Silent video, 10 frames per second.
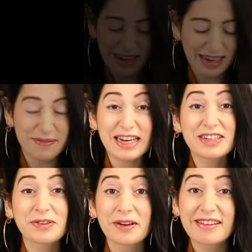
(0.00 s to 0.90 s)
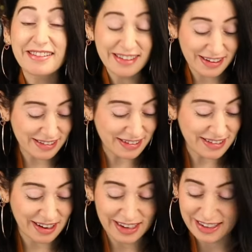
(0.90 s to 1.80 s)
I'm going to make sure it's nice and
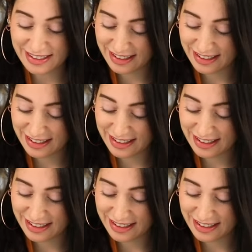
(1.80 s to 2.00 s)
tight.